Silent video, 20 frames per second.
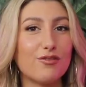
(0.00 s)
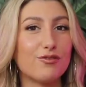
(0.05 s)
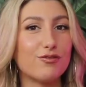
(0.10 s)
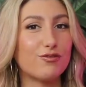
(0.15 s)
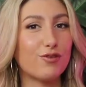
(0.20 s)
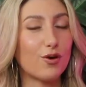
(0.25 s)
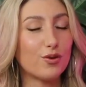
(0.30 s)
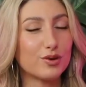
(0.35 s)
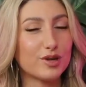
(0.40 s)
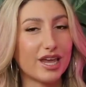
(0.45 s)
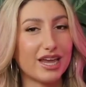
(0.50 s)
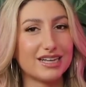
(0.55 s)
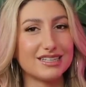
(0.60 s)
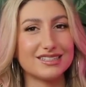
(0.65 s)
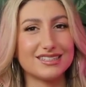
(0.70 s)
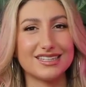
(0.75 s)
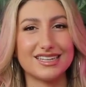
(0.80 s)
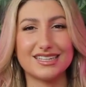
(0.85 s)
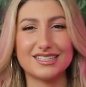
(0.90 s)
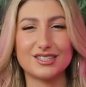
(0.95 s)
phone
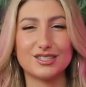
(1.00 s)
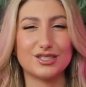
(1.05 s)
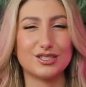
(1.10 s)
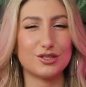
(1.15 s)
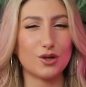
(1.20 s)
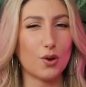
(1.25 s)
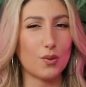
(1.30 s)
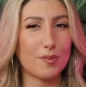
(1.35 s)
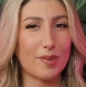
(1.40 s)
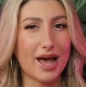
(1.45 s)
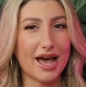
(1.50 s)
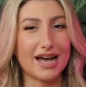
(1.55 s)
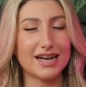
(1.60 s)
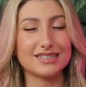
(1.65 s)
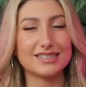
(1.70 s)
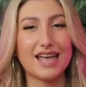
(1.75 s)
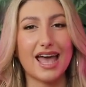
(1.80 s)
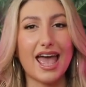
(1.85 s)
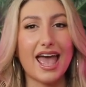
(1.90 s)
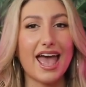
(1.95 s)
cases, tote
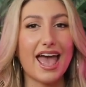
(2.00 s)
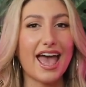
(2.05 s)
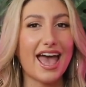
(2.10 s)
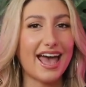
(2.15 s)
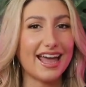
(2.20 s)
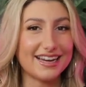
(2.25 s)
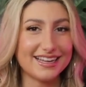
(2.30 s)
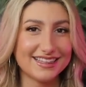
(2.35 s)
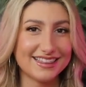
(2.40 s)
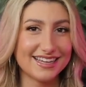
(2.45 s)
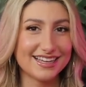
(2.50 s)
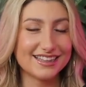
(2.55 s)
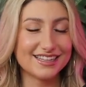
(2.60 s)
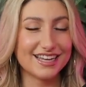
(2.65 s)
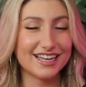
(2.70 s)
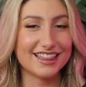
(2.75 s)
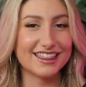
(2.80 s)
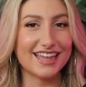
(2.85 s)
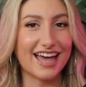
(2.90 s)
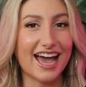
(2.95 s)
bags, anything
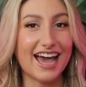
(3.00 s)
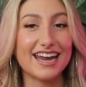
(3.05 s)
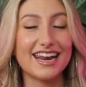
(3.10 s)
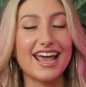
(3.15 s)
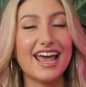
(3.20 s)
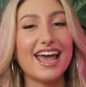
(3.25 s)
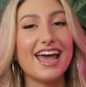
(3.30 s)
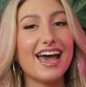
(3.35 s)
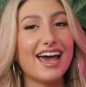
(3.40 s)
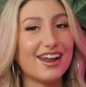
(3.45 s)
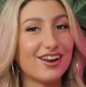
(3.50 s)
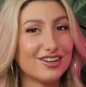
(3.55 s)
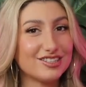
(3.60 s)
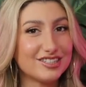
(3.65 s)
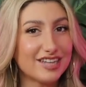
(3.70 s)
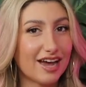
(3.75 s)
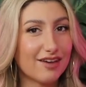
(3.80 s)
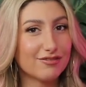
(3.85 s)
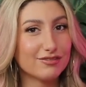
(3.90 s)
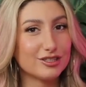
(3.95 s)
like that, head on
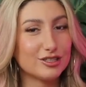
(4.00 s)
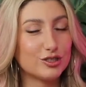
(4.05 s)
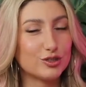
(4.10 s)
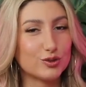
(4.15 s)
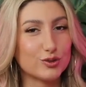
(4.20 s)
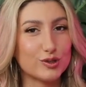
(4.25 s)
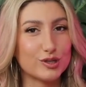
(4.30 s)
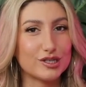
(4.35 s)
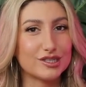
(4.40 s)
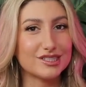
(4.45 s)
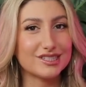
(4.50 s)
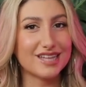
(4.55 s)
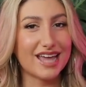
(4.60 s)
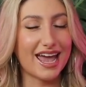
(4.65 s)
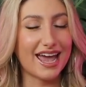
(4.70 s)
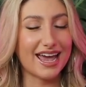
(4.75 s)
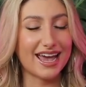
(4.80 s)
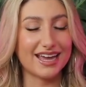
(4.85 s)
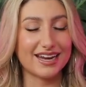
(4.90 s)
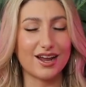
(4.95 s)
to Every Jewels.
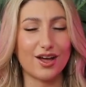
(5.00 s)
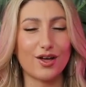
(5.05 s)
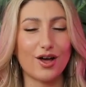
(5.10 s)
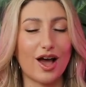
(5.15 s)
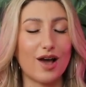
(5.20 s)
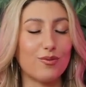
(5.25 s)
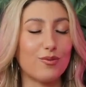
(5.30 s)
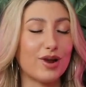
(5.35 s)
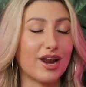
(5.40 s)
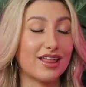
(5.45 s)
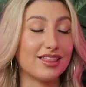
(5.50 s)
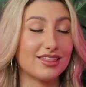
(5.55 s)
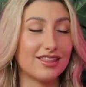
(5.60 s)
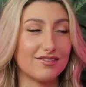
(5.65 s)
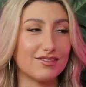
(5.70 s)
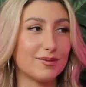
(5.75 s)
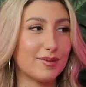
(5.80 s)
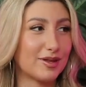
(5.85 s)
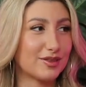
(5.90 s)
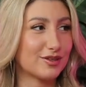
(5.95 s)
And what I
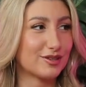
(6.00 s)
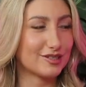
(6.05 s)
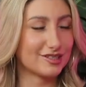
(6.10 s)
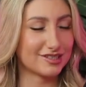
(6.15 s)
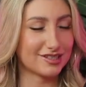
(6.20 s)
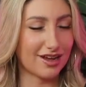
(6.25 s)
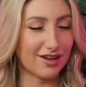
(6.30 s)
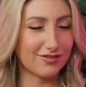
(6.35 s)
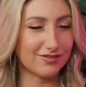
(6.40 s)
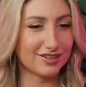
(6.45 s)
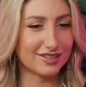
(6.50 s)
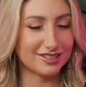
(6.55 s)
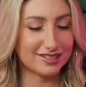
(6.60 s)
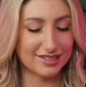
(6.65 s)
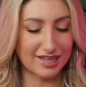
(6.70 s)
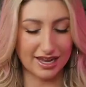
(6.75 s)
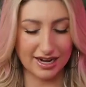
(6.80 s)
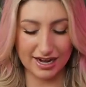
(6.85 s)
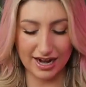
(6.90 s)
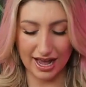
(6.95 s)
love about their stuff is
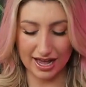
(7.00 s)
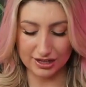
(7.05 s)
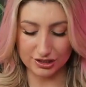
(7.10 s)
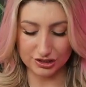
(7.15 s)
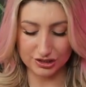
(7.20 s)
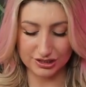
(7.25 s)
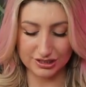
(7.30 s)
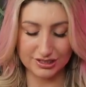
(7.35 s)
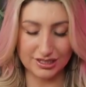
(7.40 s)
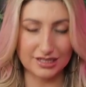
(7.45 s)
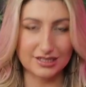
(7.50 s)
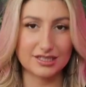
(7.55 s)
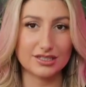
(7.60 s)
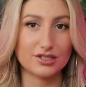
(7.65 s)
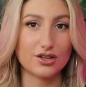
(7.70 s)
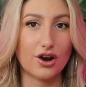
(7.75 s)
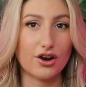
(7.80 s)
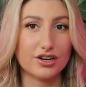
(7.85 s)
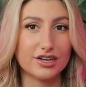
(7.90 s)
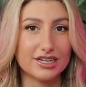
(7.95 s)
that it actually
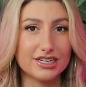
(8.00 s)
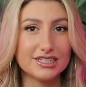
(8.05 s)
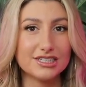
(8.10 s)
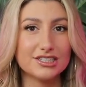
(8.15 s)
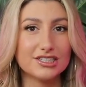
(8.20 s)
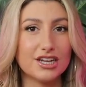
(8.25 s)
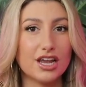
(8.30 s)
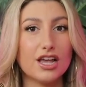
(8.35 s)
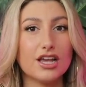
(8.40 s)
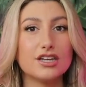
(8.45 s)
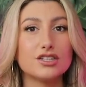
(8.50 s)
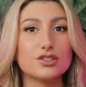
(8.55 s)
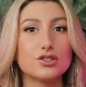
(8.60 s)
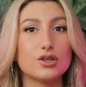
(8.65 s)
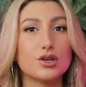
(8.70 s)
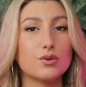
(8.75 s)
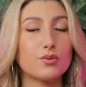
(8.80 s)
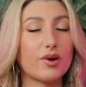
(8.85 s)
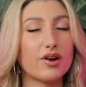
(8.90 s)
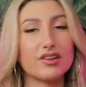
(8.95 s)
doesn't tarnish. So
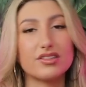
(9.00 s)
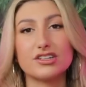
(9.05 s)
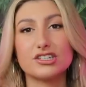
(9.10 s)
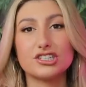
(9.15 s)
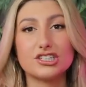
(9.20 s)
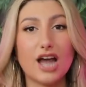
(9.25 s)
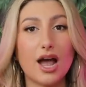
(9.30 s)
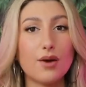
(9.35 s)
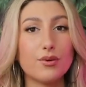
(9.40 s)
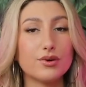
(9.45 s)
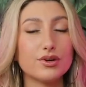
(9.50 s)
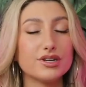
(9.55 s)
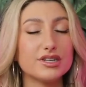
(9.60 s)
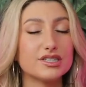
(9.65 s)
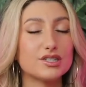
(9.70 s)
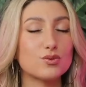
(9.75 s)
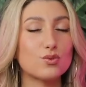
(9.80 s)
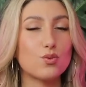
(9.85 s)
you can wear it in the shower. It's